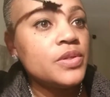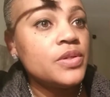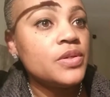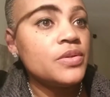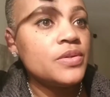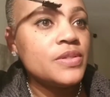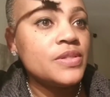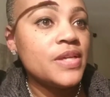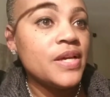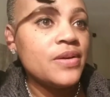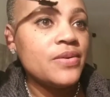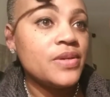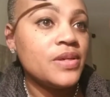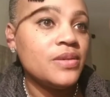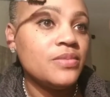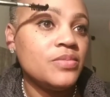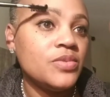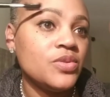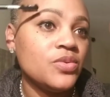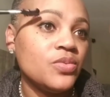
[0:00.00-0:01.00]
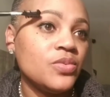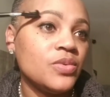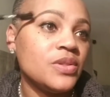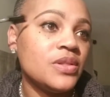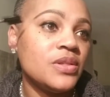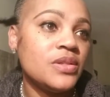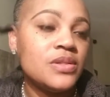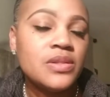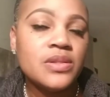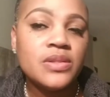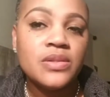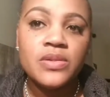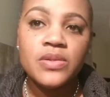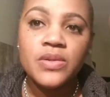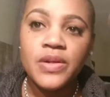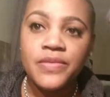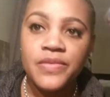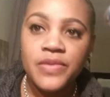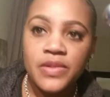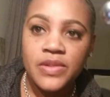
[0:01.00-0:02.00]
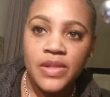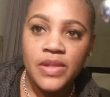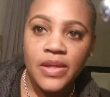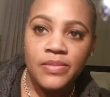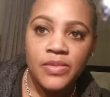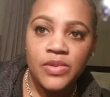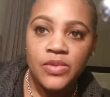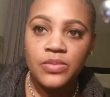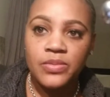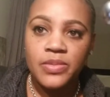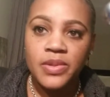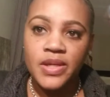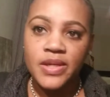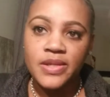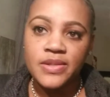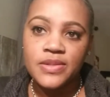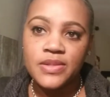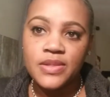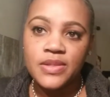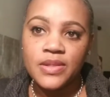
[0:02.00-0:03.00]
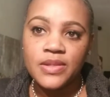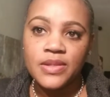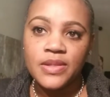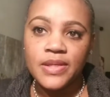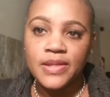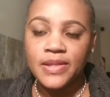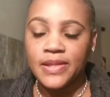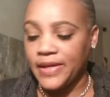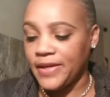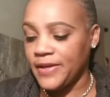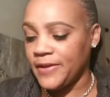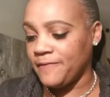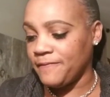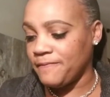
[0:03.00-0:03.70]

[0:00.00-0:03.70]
because I'll keep doing this until every time a little bit I see in that light.